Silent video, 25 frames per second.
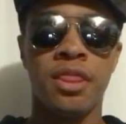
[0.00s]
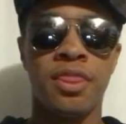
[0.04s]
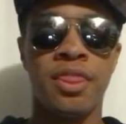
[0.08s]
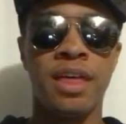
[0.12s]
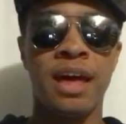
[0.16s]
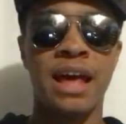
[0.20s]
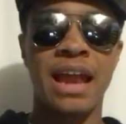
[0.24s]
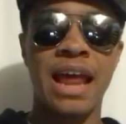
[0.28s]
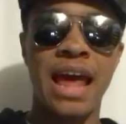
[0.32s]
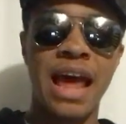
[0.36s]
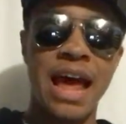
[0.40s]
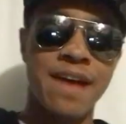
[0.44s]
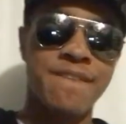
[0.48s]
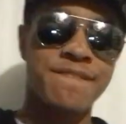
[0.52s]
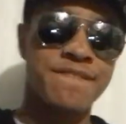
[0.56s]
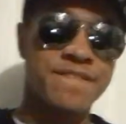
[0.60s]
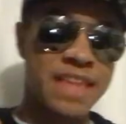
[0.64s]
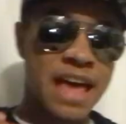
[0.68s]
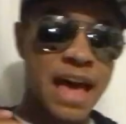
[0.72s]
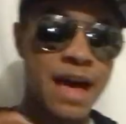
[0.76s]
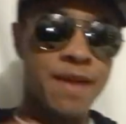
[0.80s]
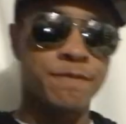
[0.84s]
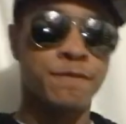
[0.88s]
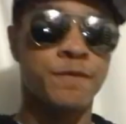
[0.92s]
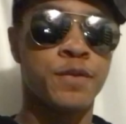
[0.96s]
that
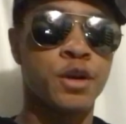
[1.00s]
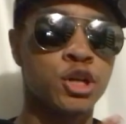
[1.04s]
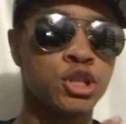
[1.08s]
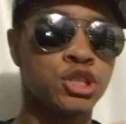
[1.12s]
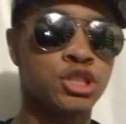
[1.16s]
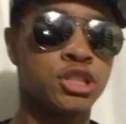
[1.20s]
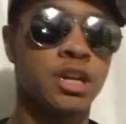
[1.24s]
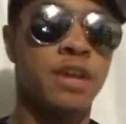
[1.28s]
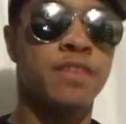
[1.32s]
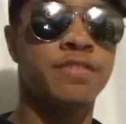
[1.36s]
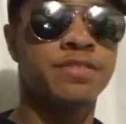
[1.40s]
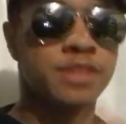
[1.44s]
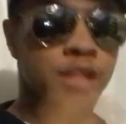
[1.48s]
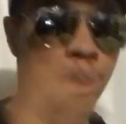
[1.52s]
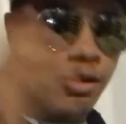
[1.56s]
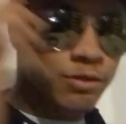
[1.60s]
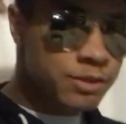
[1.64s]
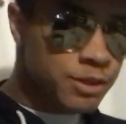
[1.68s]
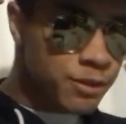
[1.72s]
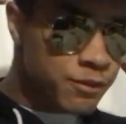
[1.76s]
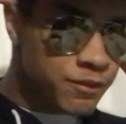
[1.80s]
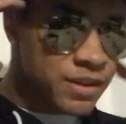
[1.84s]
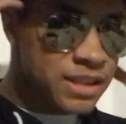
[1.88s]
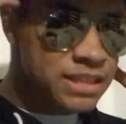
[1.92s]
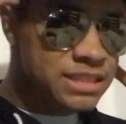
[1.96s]
have that version of
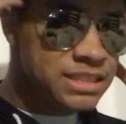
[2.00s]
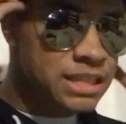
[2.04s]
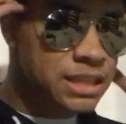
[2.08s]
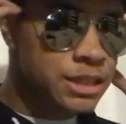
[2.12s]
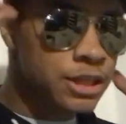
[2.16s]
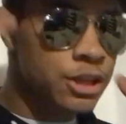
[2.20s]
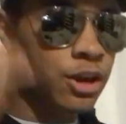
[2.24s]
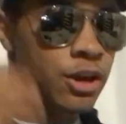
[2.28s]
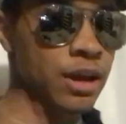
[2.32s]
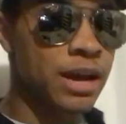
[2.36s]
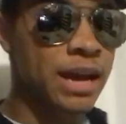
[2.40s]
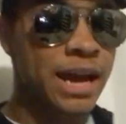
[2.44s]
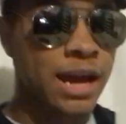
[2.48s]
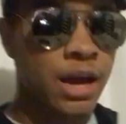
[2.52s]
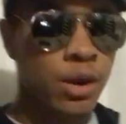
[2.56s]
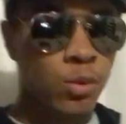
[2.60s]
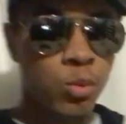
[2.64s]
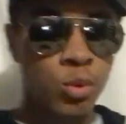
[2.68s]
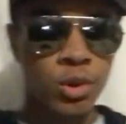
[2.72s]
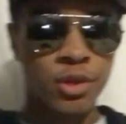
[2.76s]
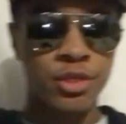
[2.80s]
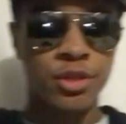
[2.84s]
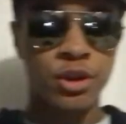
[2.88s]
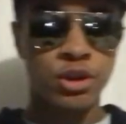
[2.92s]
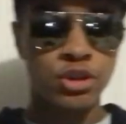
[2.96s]
self-defense in their
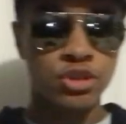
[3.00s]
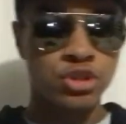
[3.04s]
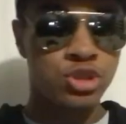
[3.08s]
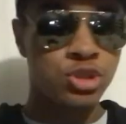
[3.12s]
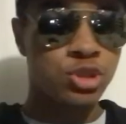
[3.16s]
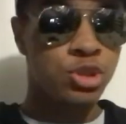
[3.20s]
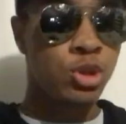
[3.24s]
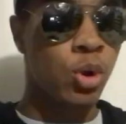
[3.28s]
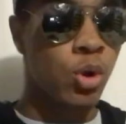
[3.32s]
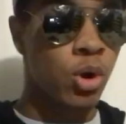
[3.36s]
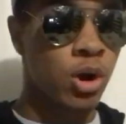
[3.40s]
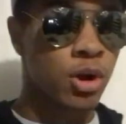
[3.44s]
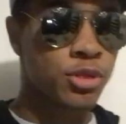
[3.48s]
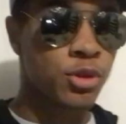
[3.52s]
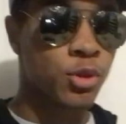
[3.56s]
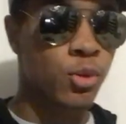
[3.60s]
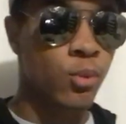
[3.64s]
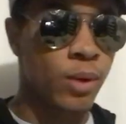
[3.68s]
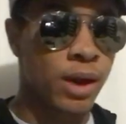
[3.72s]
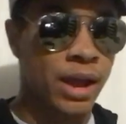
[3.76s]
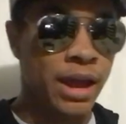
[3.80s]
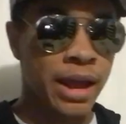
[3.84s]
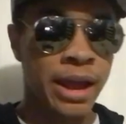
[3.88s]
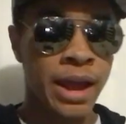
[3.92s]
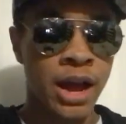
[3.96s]
head where there is no other
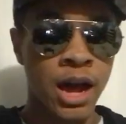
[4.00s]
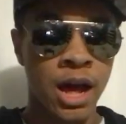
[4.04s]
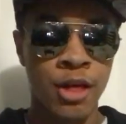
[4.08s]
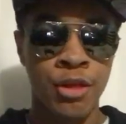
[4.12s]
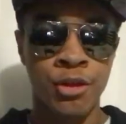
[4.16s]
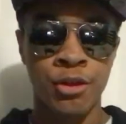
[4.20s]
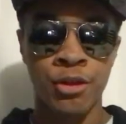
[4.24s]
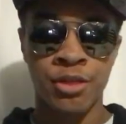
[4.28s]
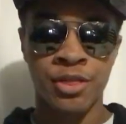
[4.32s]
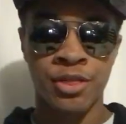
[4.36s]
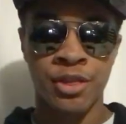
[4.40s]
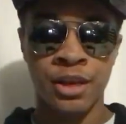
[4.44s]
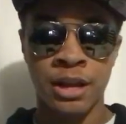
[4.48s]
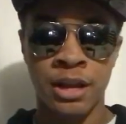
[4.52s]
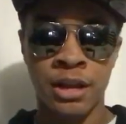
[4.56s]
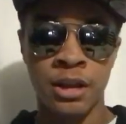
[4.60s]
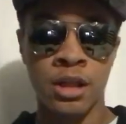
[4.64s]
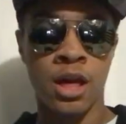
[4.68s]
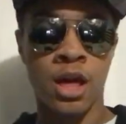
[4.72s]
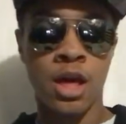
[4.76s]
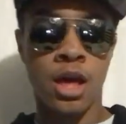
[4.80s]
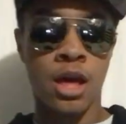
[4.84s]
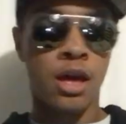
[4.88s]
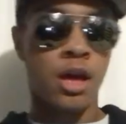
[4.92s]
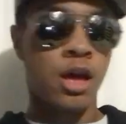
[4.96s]
way other
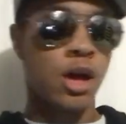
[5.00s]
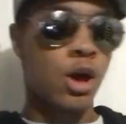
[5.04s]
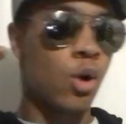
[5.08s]
than